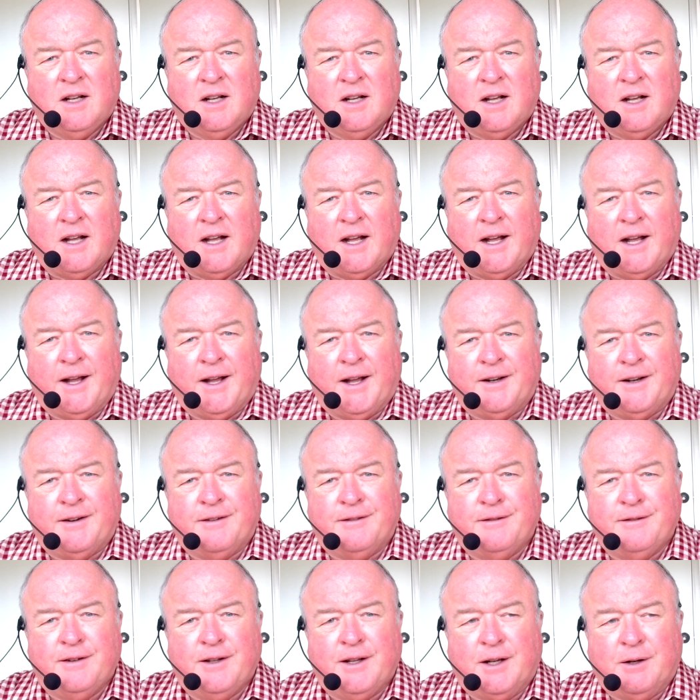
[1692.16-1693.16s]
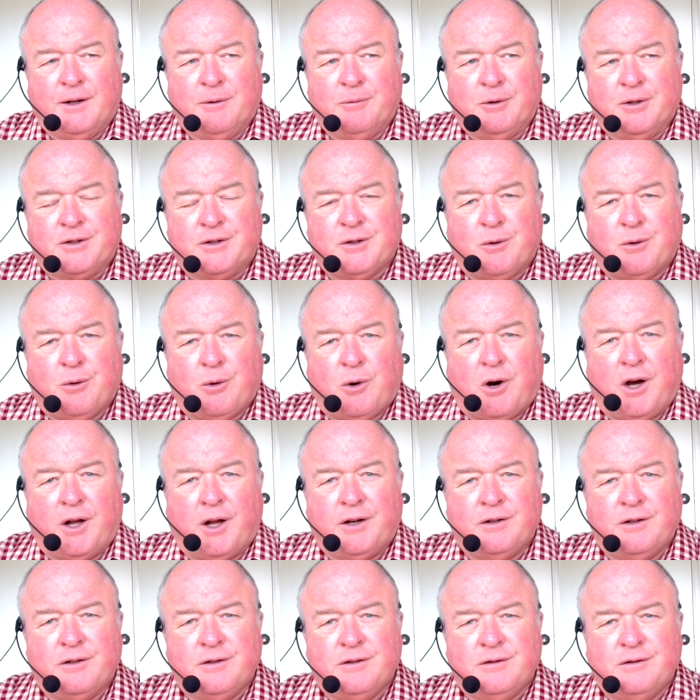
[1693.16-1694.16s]
And it was quite
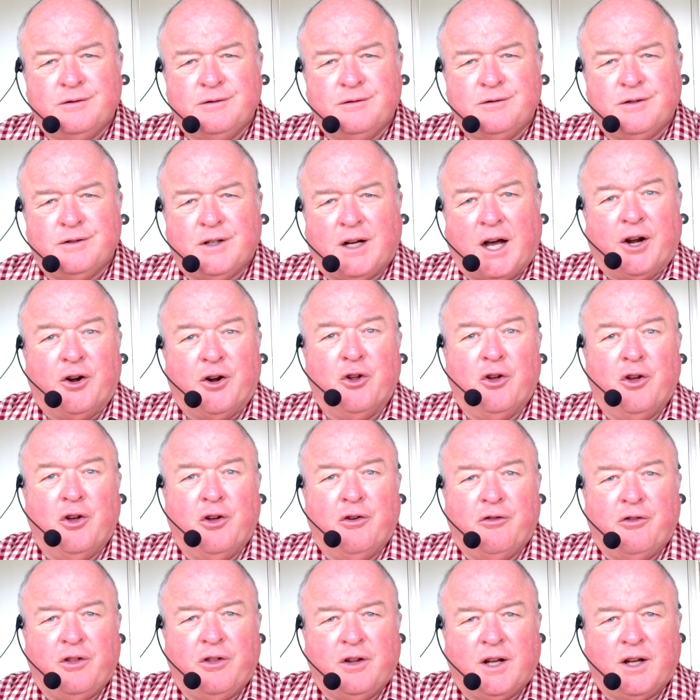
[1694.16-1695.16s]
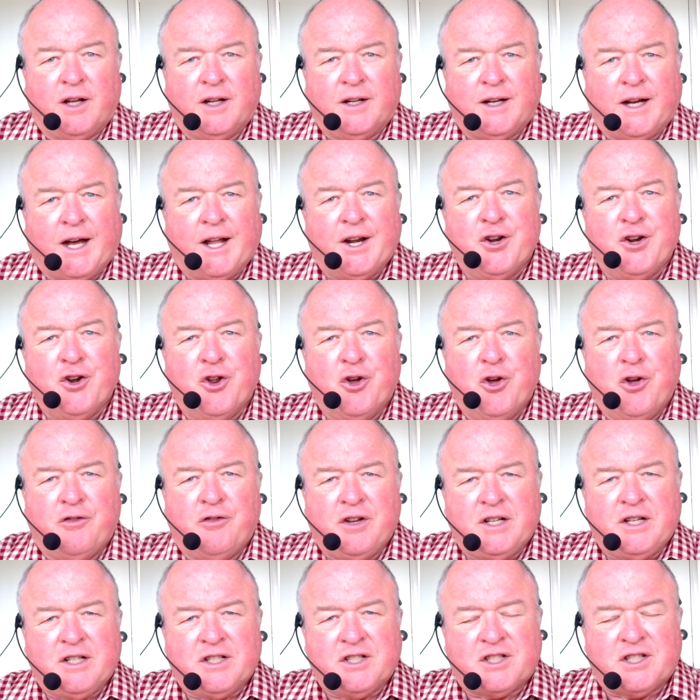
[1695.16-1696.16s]
unnerving
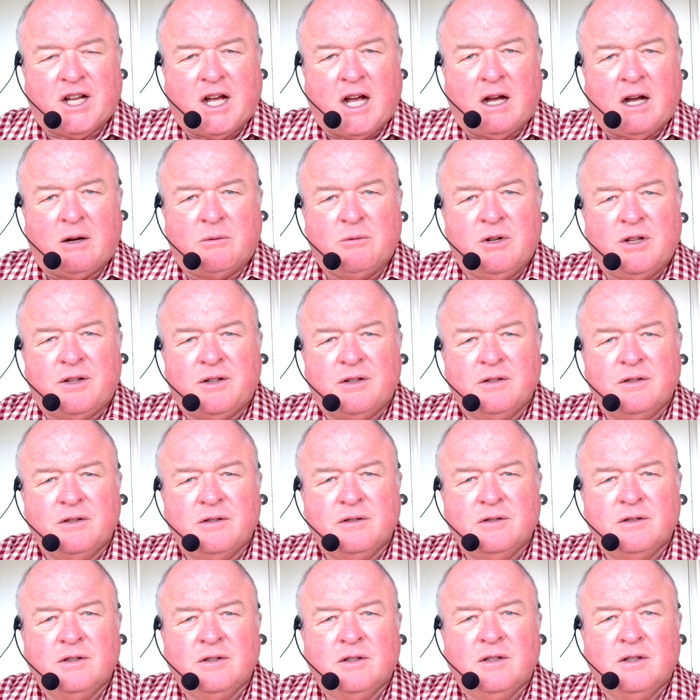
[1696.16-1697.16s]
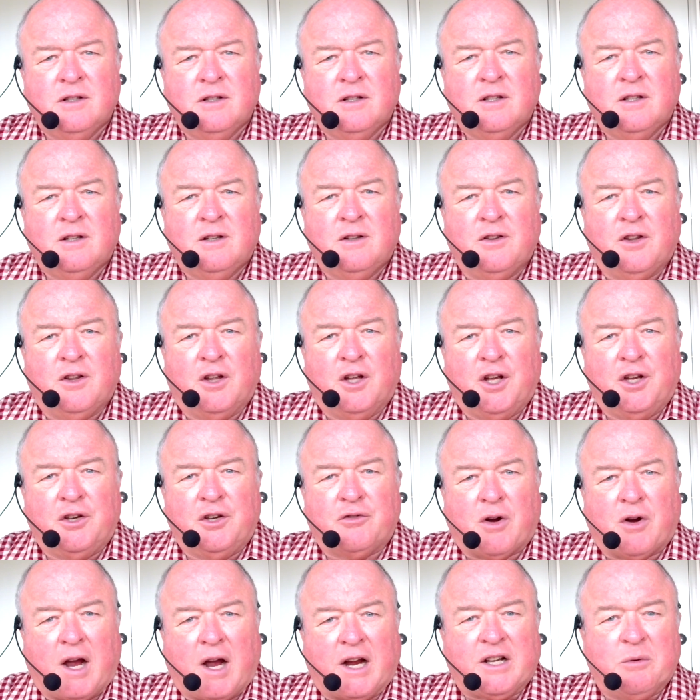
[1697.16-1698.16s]
to start with. The
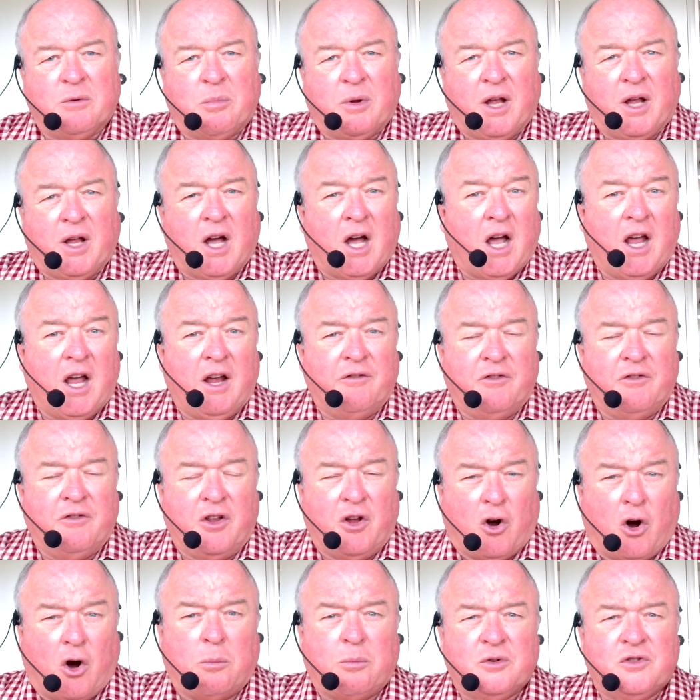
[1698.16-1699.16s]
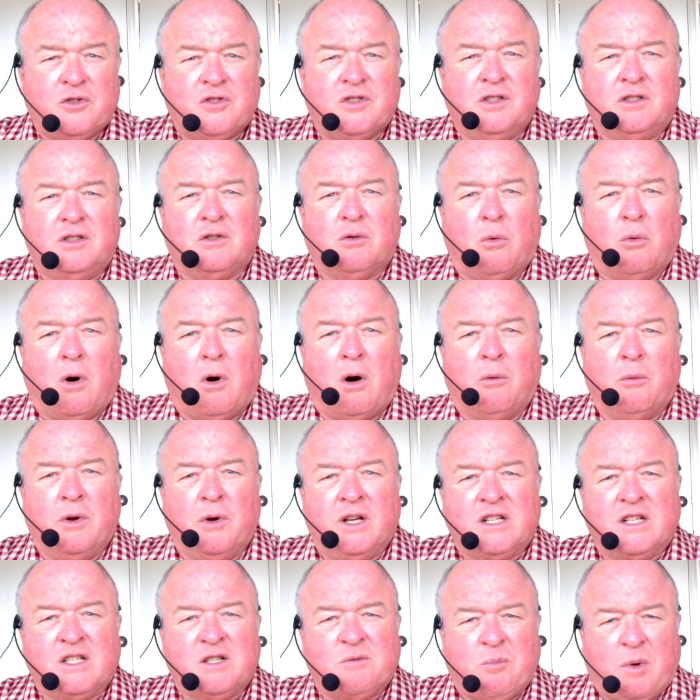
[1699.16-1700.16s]
tractor behaved the opposite to what we
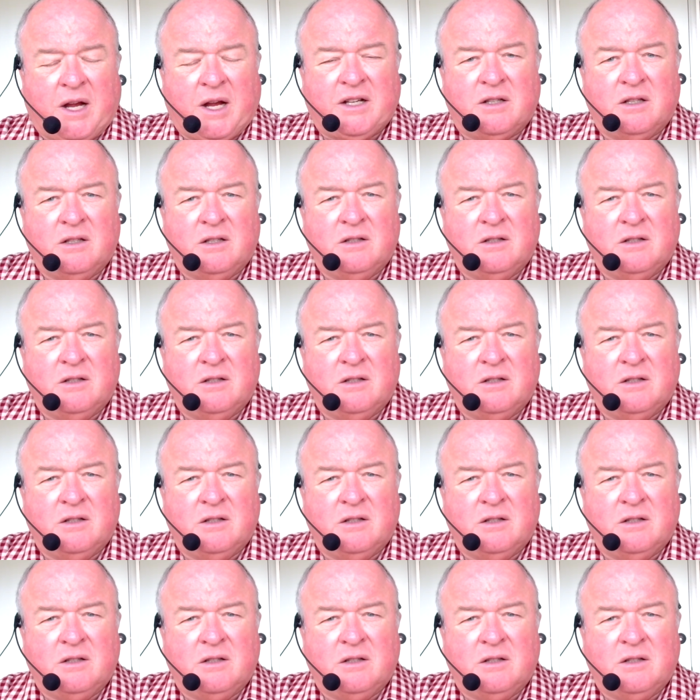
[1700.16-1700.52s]
expected.